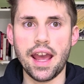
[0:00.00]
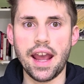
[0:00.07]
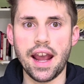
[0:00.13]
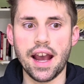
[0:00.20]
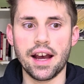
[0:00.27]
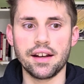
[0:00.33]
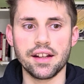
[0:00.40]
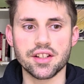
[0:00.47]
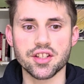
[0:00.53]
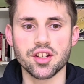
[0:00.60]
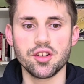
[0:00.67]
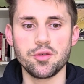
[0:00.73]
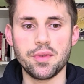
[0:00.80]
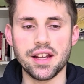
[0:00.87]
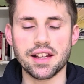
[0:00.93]
And it's
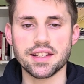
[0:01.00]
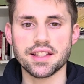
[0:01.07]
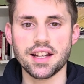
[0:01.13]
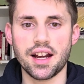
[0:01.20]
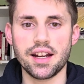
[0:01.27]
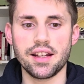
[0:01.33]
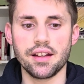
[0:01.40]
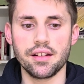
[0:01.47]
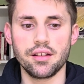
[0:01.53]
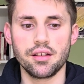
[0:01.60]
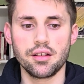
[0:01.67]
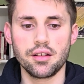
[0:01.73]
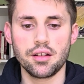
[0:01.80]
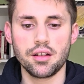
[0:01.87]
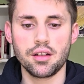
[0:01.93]
good to be excited,
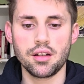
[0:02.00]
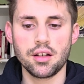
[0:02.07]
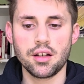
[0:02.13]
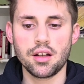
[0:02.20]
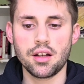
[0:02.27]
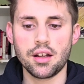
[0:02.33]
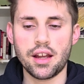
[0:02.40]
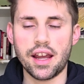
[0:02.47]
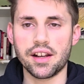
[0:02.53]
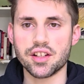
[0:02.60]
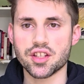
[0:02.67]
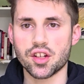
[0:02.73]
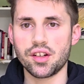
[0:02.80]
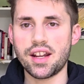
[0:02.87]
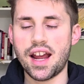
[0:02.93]
and
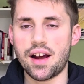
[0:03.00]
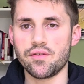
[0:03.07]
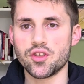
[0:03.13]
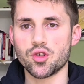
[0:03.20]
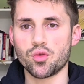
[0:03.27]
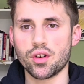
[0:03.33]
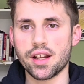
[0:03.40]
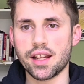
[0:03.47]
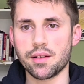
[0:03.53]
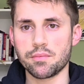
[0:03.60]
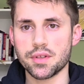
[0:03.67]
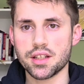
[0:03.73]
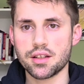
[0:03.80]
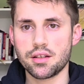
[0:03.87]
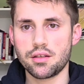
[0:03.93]
it's good to have
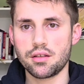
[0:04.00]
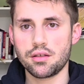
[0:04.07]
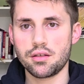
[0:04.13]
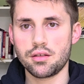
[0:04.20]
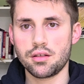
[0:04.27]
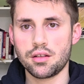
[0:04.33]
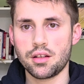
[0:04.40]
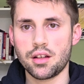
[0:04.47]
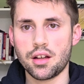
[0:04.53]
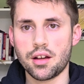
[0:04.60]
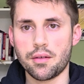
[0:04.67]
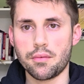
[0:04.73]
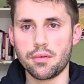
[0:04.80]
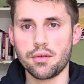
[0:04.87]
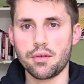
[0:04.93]
dreams.
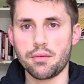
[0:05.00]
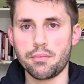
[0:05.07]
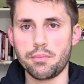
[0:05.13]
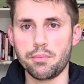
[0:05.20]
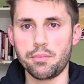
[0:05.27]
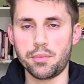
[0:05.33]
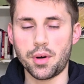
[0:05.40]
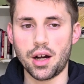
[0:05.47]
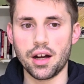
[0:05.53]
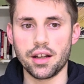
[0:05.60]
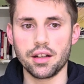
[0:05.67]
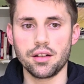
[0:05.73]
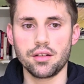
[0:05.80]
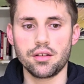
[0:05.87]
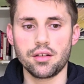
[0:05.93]

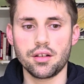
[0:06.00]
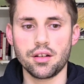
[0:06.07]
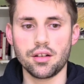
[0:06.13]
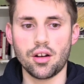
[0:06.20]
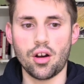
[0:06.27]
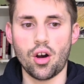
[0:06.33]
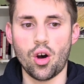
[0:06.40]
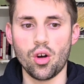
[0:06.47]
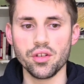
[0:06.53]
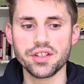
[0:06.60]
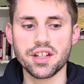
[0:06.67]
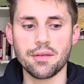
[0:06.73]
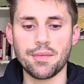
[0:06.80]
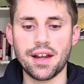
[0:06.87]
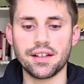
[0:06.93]
But
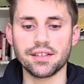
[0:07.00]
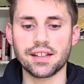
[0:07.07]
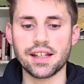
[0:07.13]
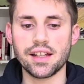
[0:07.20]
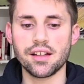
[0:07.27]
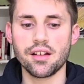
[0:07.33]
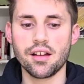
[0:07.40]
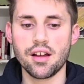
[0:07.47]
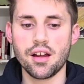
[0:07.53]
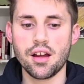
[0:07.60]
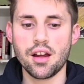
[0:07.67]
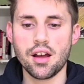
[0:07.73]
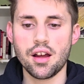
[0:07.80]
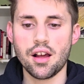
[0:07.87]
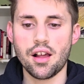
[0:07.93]
ultimately,
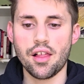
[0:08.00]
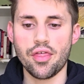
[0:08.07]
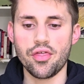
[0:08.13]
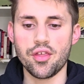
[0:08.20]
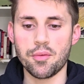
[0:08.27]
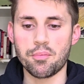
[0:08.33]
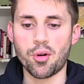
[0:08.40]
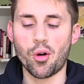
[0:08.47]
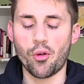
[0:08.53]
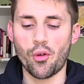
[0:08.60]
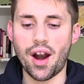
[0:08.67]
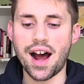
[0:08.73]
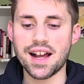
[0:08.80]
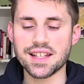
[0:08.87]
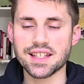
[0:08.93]
the
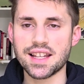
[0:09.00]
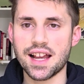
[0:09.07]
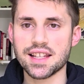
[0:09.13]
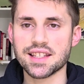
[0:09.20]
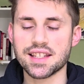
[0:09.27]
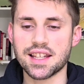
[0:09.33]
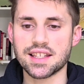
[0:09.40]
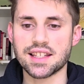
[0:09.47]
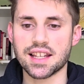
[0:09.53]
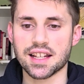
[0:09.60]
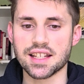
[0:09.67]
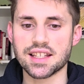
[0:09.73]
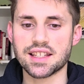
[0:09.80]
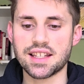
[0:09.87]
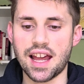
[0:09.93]
process to
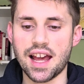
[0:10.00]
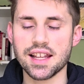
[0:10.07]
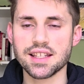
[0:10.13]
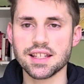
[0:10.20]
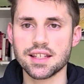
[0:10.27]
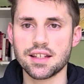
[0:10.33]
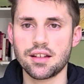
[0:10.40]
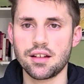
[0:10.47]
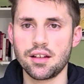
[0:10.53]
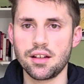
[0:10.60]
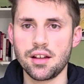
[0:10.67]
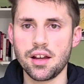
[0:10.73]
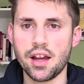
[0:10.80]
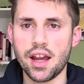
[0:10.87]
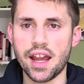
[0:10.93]
success
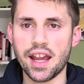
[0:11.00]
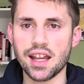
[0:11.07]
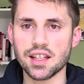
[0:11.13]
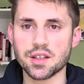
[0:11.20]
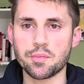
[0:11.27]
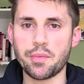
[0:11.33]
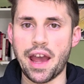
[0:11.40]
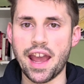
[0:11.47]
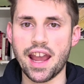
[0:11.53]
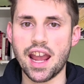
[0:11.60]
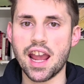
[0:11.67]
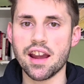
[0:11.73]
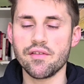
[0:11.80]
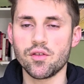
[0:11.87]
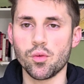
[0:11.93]
is
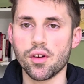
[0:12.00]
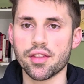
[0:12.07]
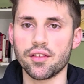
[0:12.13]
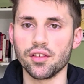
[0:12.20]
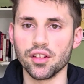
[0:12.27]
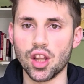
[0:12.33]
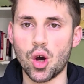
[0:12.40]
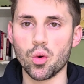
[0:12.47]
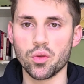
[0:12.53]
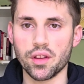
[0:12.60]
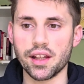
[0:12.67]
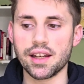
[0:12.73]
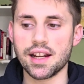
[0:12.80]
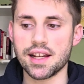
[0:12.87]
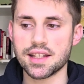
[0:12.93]
paved with
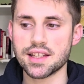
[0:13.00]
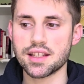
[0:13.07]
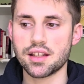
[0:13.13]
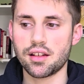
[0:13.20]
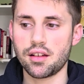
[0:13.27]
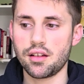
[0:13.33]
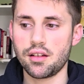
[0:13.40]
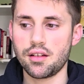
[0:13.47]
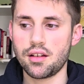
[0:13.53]
loneliness